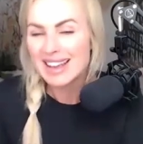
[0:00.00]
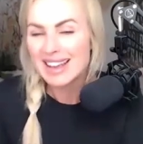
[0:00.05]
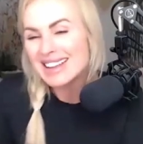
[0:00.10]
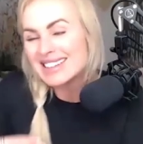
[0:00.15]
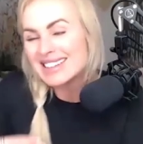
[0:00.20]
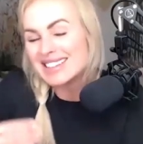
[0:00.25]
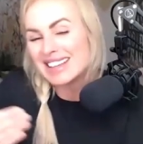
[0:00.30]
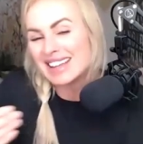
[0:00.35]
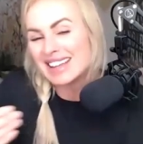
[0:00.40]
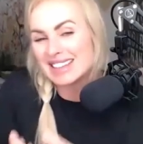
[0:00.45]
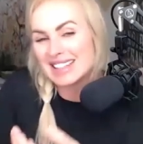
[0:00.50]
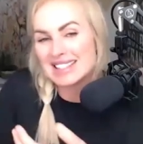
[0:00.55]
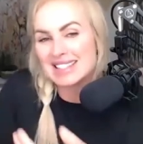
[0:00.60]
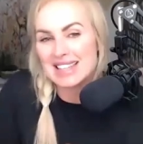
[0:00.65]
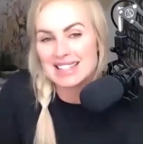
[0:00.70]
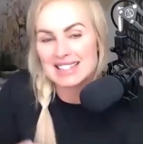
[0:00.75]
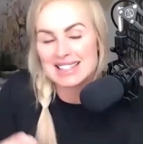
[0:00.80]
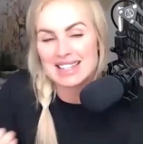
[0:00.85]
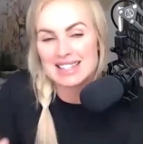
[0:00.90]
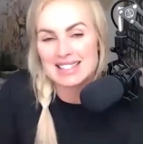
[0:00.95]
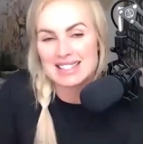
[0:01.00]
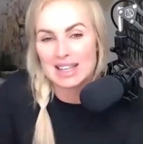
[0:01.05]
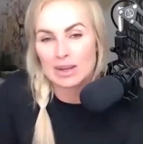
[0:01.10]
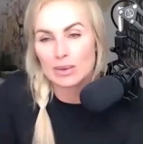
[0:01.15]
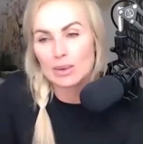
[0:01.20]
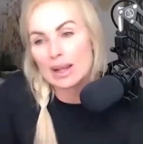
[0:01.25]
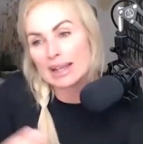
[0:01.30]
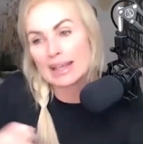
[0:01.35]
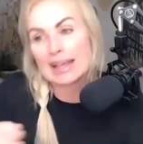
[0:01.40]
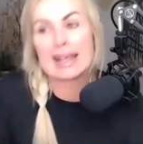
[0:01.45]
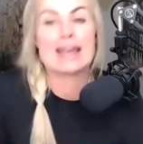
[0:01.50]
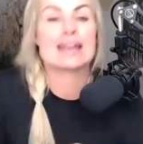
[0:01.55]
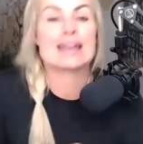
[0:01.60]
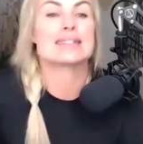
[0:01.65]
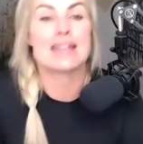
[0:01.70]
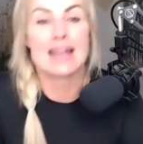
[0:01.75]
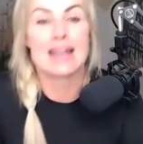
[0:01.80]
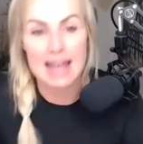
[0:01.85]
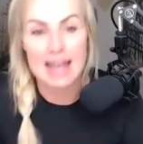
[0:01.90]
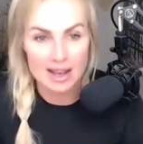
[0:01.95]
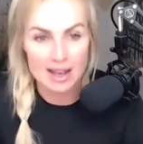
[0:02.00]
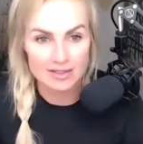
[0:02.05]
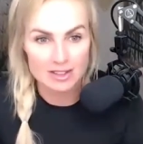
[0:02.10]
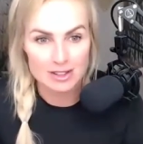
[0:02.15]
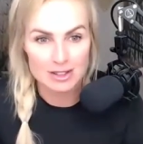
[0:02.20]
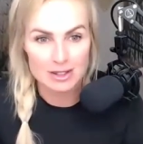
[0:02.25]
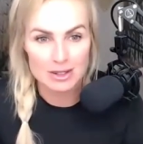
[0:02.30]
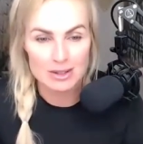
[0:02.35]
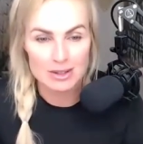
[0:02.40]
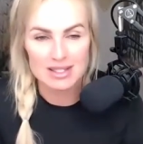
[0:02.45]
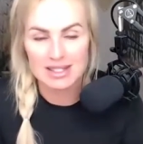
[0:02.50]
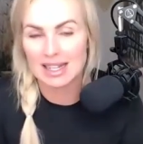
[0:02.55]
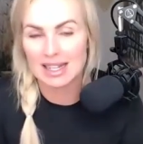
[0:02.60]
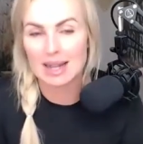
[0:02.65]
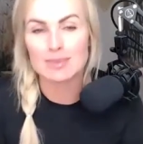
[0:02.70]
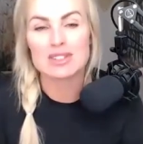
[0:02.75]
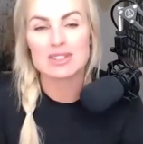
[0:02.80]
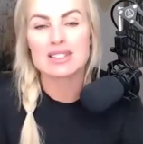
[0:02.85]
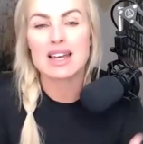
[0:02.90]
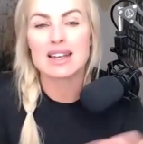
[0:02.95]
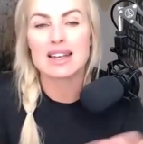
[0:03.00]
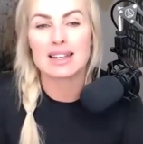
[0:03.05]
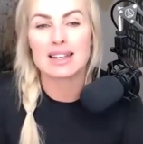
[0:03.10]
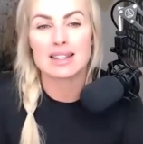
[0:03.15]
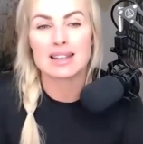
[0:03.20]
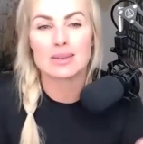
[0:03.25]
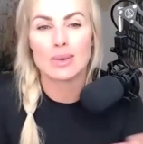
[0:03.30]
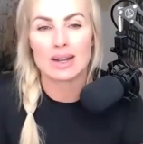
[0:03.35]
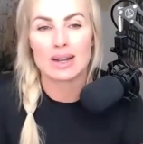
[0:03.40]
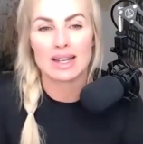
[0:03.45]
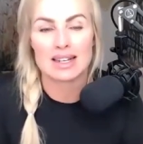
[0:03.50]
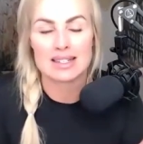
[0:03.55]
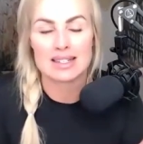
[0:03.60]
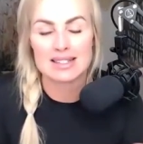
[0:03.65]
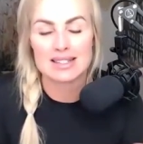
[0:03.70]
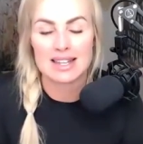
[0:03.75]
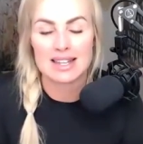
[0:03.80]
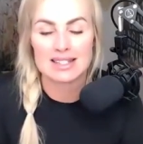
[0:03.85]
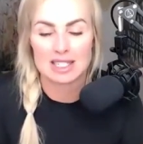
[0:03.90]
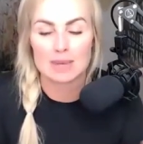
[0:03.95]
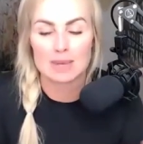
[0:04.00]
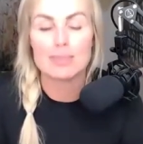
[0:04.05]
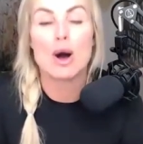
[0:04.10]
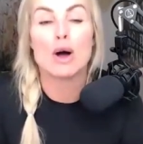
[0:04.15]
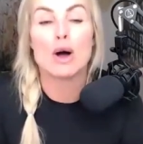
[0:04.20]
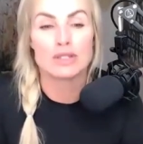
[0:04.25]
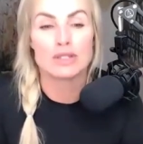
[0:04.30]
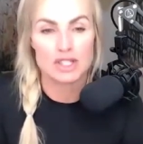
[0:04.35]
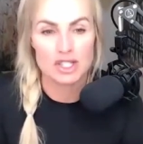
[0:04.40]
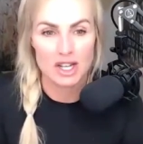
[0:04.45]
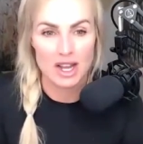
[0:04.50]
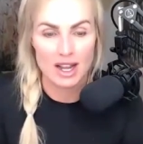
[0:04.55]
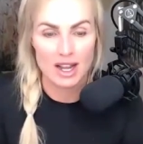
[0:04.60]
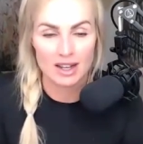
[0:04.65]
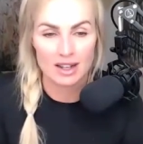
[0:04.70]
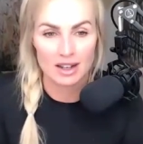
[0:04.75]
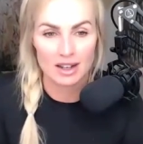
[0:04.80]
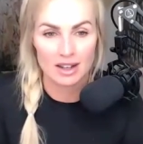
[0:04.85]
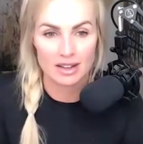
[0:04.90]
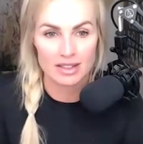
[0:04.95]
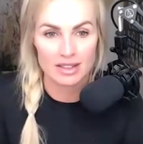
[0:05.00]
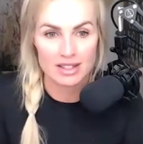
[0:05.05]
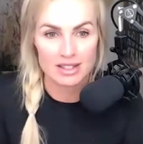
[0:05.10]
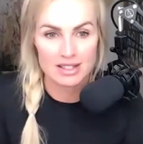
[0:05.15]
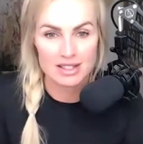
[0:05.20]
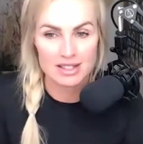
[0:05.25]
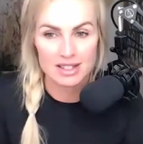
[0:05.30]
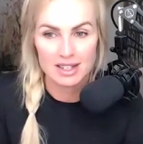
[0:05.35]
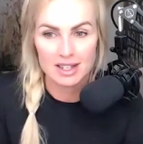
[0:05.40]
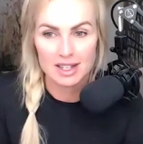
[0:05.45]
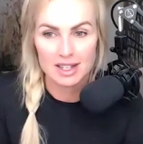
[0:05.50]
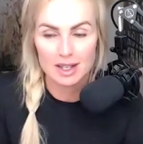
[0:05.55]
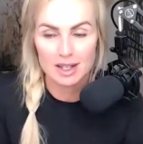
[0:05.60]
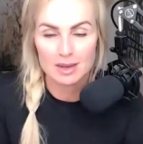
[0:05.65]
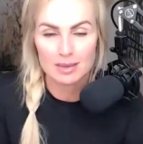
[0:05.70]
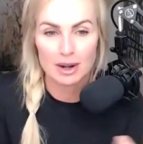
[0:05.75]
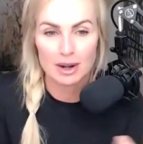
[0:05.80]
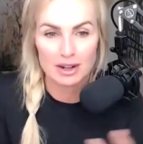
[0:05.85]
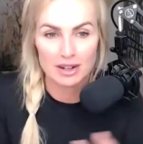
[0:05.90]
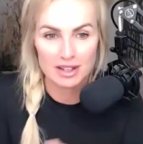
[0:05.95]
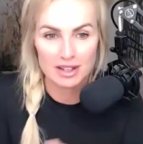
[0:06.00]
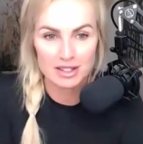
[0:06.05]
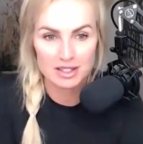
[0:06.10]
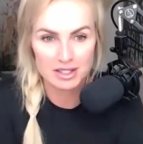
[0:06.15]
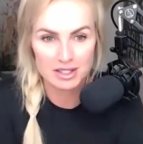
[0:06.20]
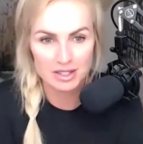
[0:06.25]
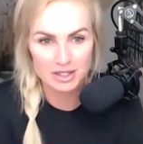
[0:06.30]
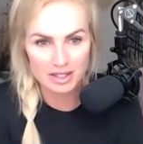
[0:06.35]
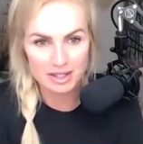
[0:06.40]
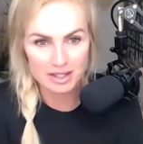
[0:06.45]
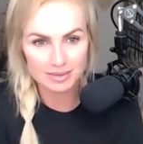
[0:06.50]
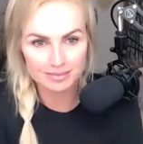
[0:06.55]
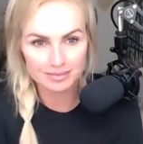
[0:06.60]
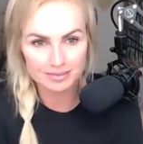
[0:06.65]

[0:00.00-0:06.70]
you get the sense that it's like, well, I guess I have to do this? Like, I'm just kind of want to get a sense, like a pulse check on this part of the industry.